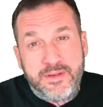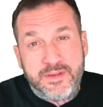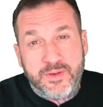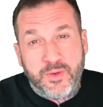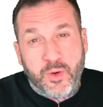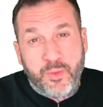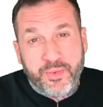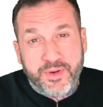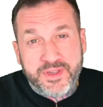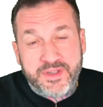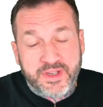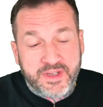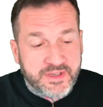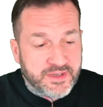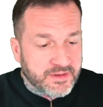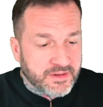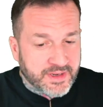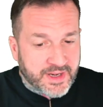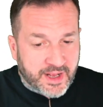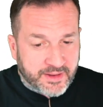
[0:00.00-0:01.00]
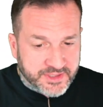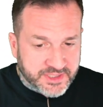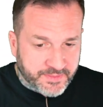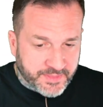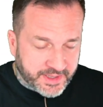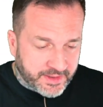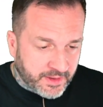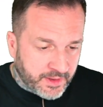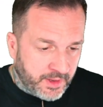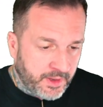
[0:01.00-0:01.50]
store procedure
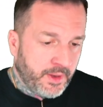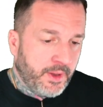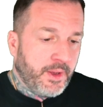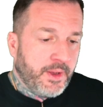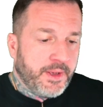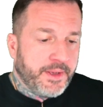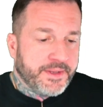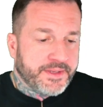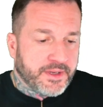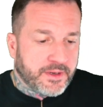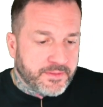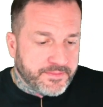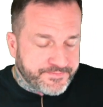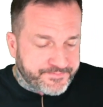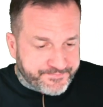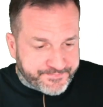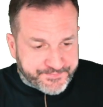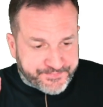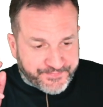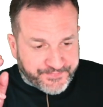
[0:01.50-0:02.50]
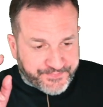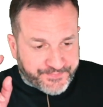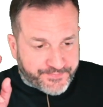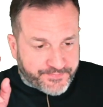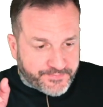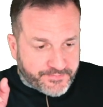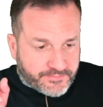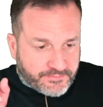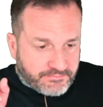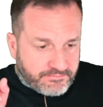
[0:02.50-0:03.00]
announcement. So
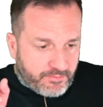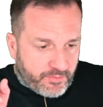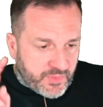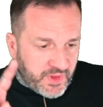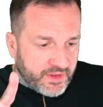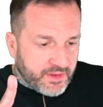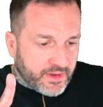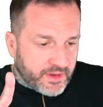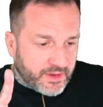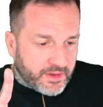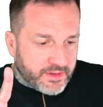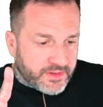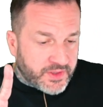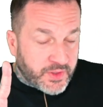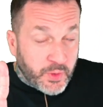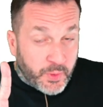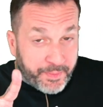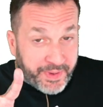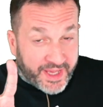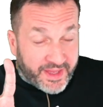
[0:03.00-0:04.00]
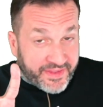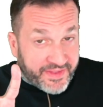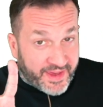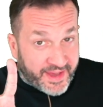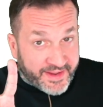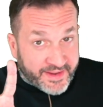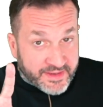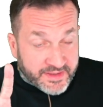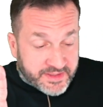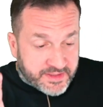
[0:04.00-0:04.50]
the two big
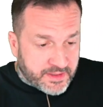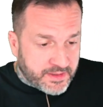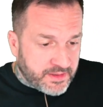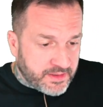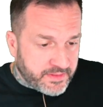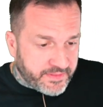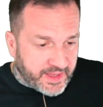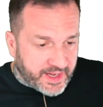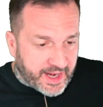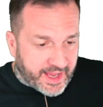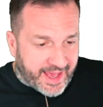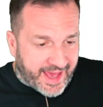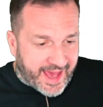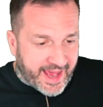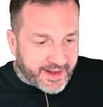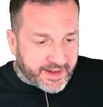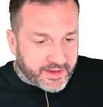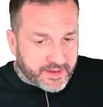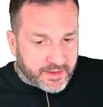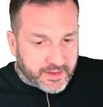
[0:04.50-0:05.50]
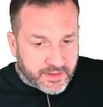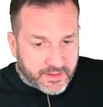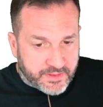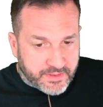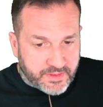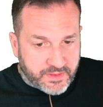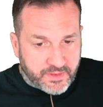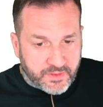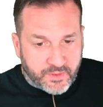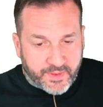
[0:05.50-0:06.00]
things that I added
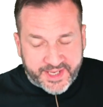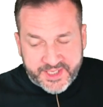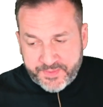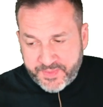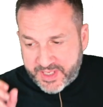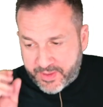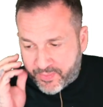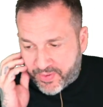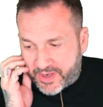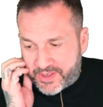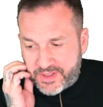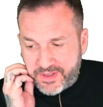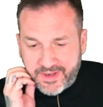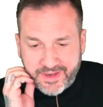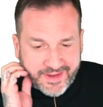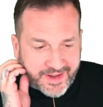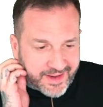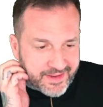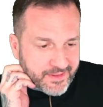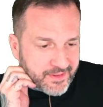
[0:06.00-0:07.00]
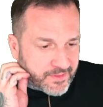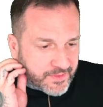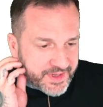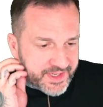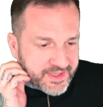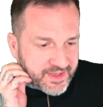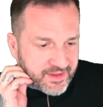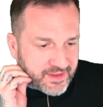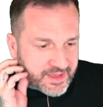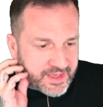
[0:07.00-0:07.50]
to SP Pressure Detector
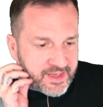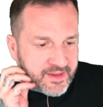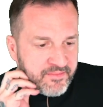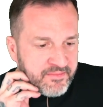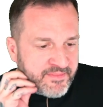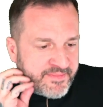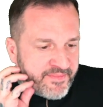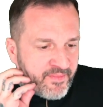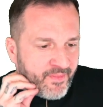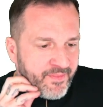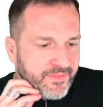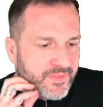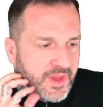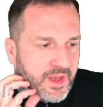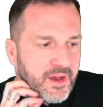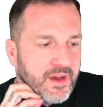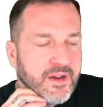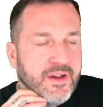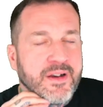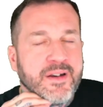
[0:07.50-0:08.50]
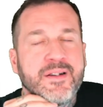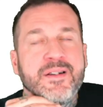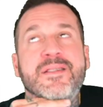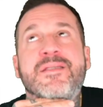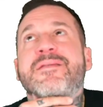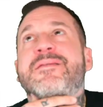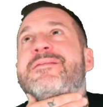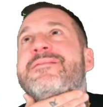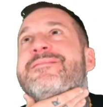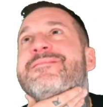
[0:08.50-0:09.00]
recently, uh,
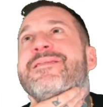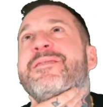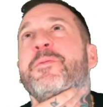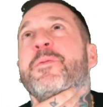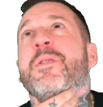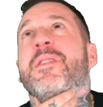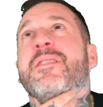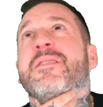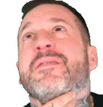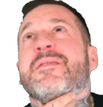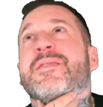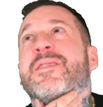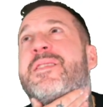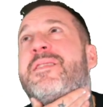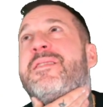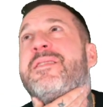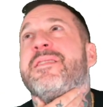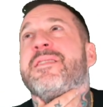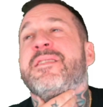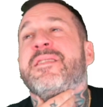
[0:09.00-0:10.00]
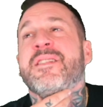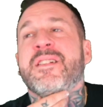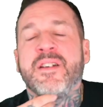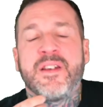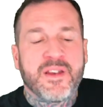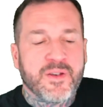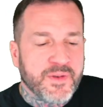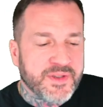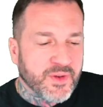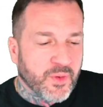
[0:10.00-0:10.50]
it was
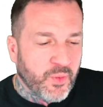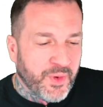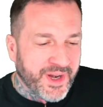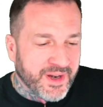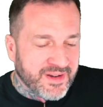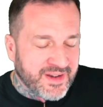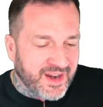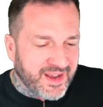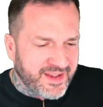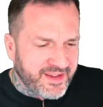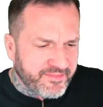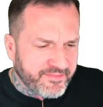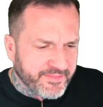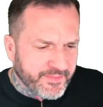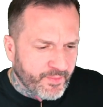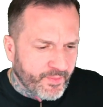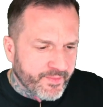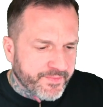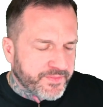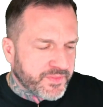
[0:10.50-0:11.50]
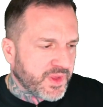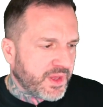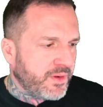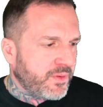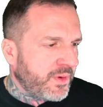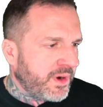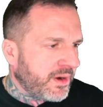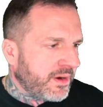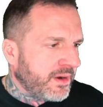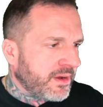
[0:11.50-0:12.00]
it was a weird night
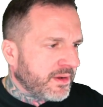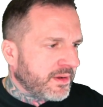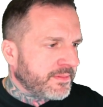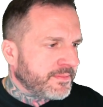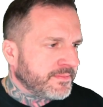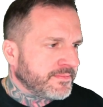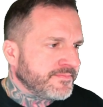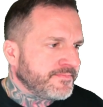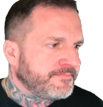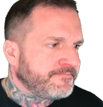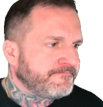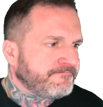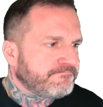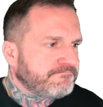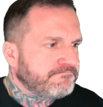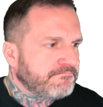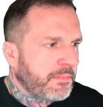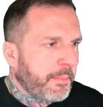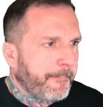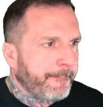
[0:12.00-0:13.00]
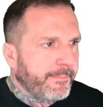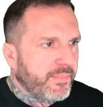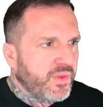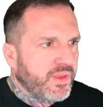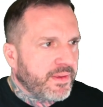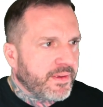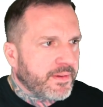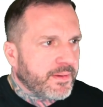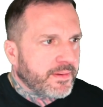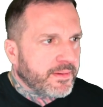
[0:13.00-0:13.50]
where um,
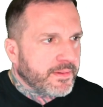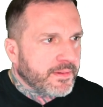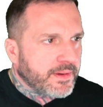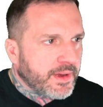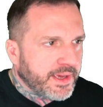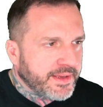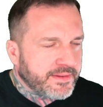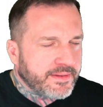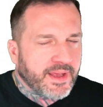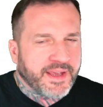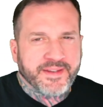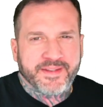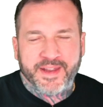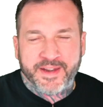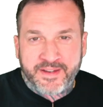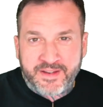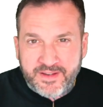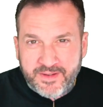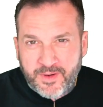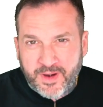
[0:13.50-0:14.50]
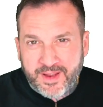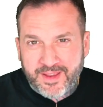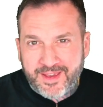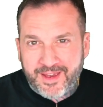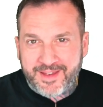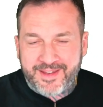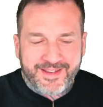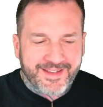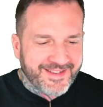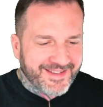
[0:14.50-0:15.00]
uh, I, I didn't drink,